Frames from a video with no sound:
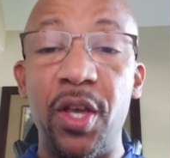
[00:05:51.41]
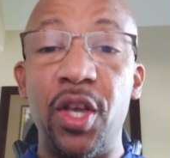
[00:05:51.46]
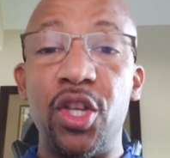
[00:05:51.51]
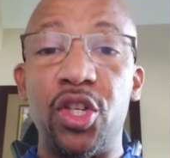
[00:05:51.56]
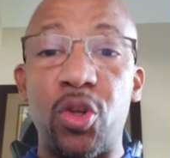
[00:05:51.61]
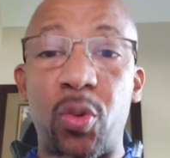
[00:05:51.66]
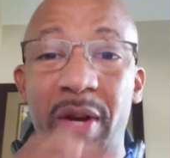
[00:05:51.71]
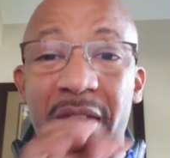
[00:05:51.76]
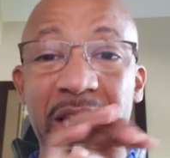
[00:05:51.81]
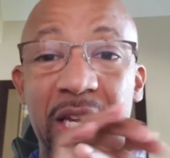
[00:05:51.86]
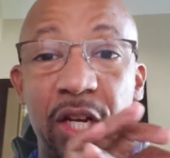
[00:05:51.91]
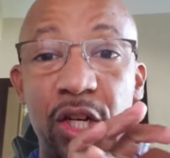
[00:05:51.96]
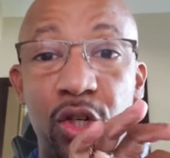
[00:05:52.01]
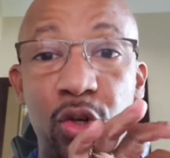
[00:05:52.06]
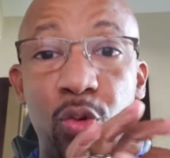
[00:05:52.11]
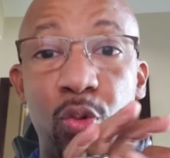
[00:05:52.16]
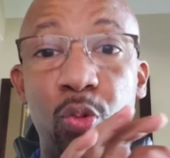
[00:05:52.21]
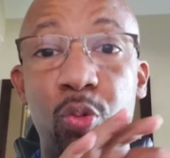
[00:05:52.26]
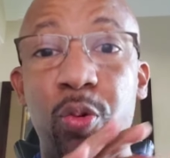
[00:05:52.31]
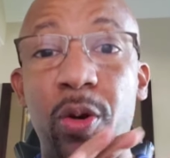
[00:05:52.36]
so he can
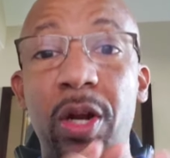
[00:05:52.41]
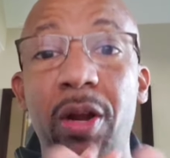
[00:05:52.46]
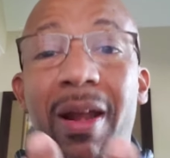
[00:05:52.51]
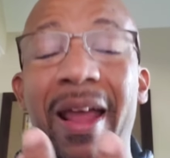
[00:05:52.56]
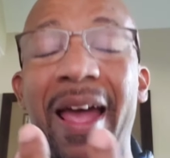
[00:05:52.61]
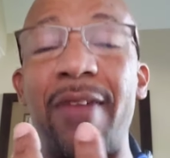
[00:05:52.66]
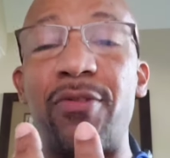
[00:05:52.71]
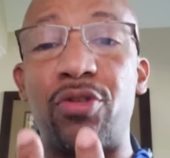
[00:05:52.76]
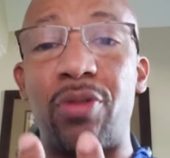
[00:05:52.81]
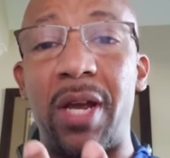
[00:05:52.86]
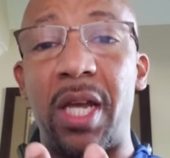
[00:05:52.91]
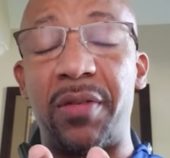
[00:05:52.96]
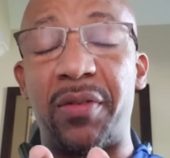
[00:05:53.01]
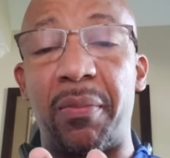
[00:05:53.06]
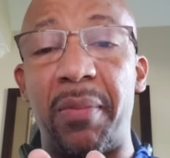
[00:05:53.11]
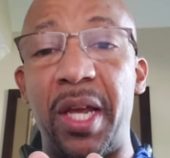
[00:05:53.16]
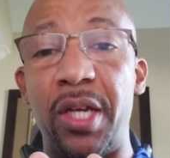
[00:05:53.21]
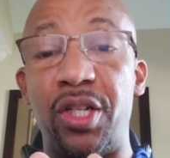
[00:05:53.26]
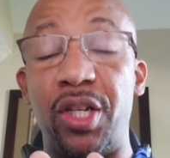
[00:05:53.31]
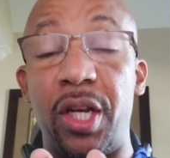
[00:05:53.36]
do real life
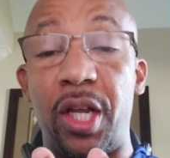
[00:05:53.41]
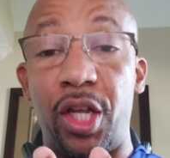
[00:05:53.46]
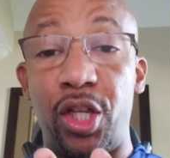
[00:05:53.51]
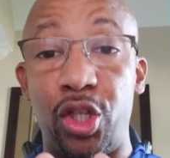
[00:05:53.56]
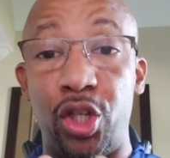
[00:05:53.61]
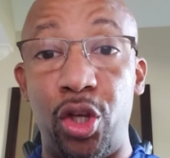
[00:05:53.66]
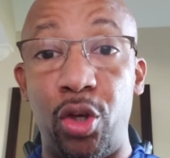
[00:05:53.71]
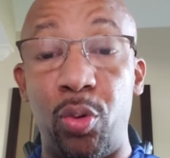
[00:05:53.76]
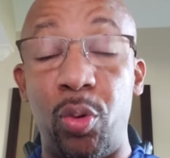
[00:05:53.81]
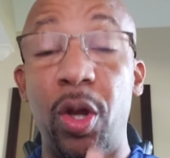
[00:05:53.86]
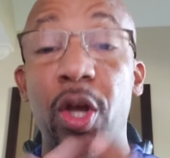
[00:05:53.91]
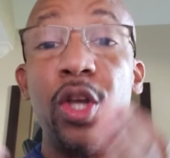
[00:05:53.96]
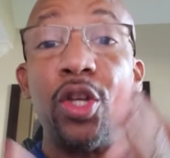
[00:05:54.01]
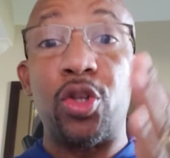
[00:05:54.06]
transformation in you